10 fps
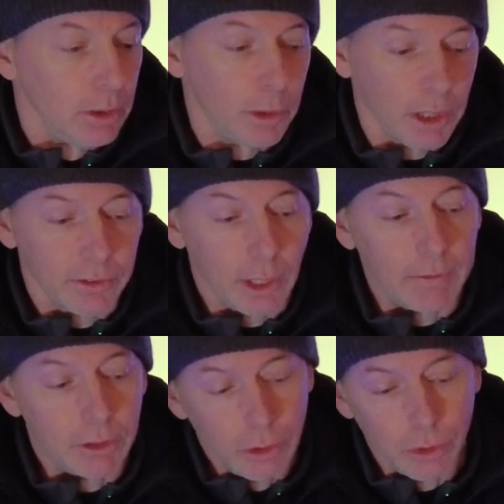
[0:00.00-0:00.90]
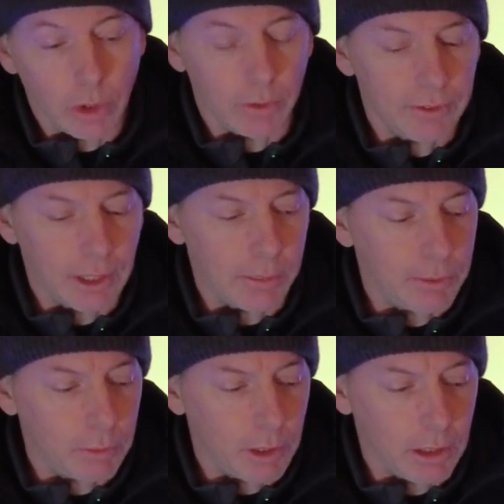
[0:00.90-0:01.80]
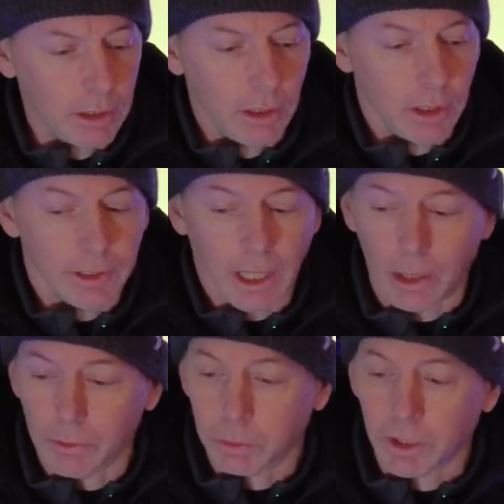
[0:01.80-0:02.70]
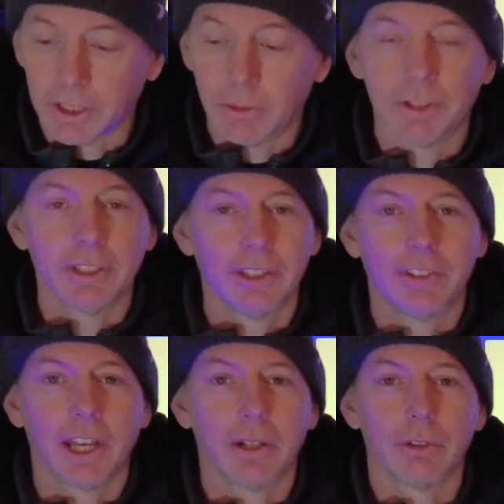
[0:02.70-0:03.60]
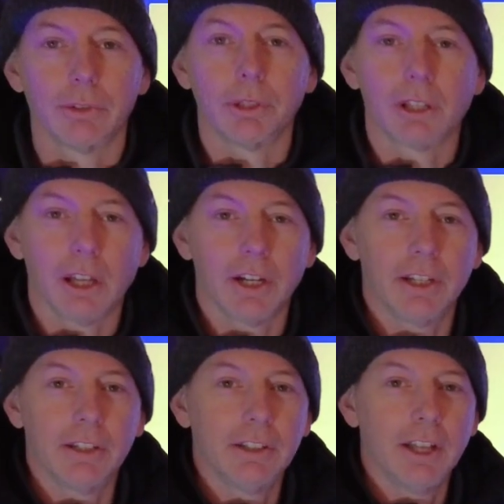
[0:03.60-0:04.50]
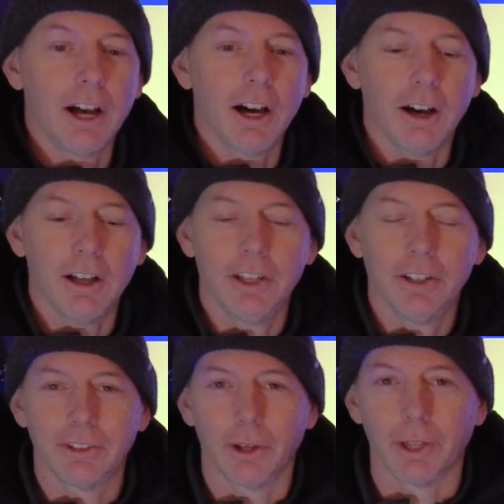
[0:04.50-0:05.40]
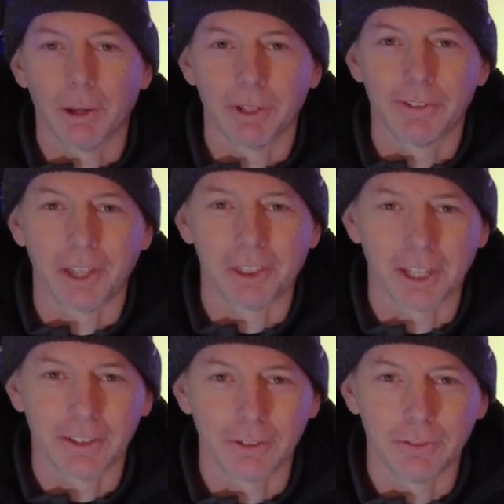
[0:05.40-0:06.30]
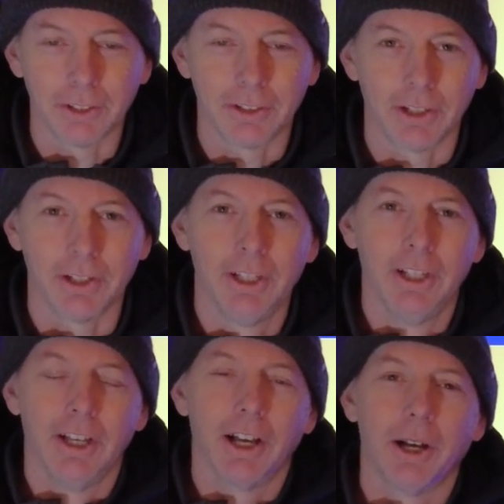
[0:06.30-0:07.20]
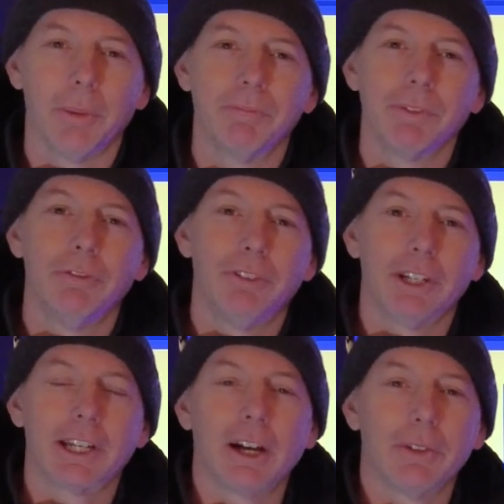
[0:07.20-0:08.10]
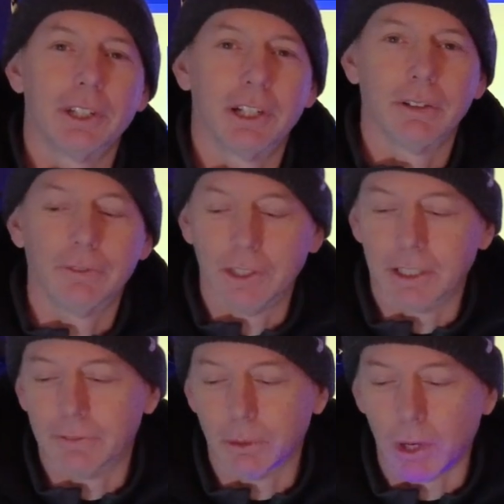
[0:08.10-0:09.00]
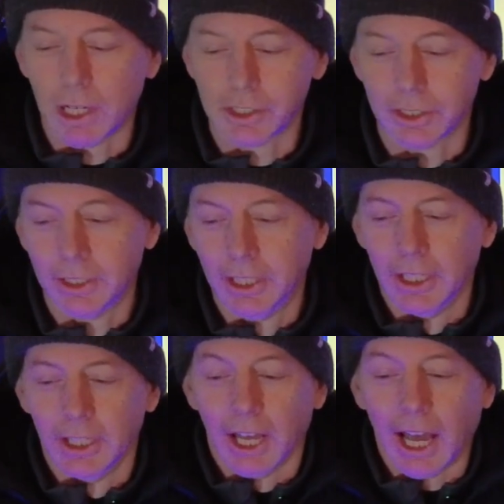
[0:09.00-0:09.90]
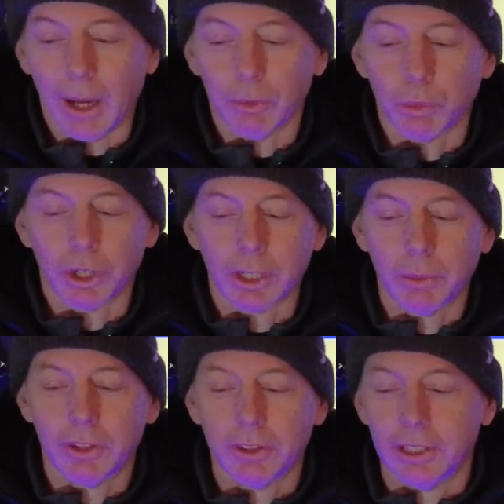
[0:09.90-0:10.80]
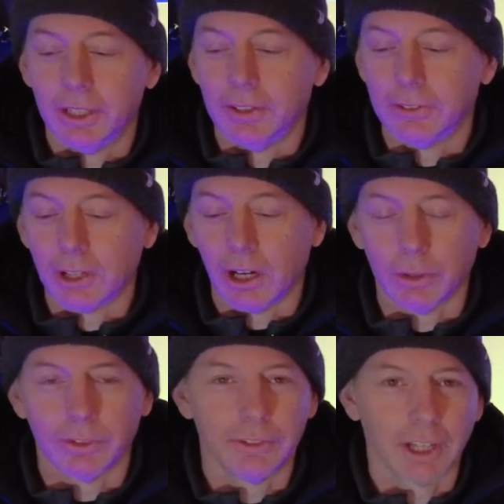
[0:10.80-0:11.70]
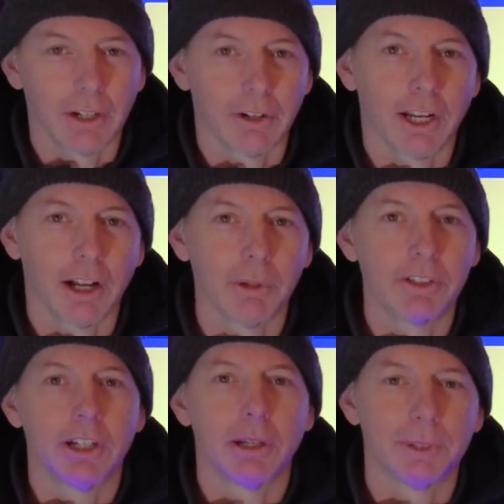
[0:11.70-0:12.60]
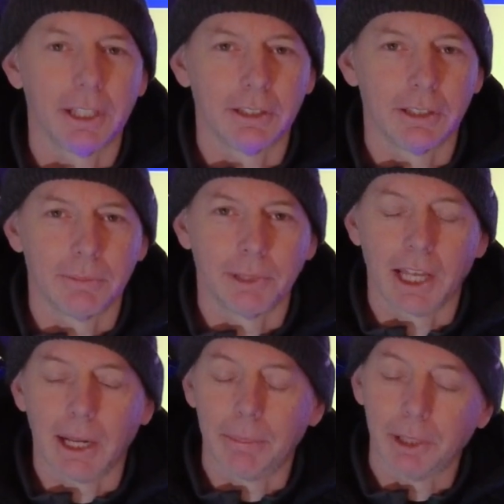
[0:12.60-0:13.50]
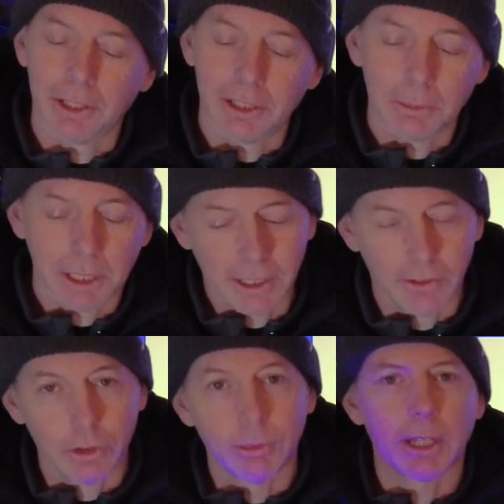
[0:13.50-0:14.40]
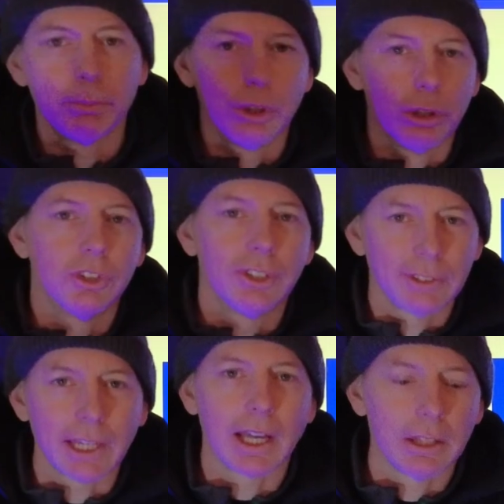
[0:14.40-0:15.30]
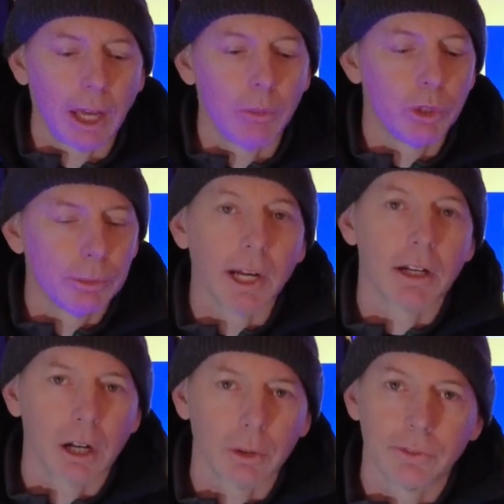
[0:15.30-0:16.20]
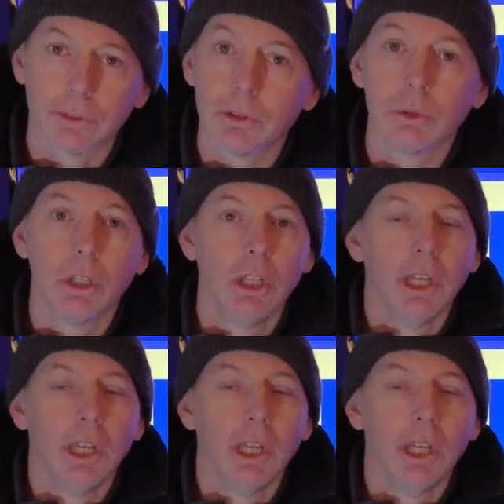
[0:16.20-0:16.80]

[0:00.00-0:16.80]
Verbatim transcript: we also have a two drone setup as well. Now, I was working with the Integras from a client uh, so I want to say thanks to, to um, Vic out there. Vic, if you're watching, I was working with his goggles Integra and I went to update them and I plugged them into my computer just like I, I would my goggles 2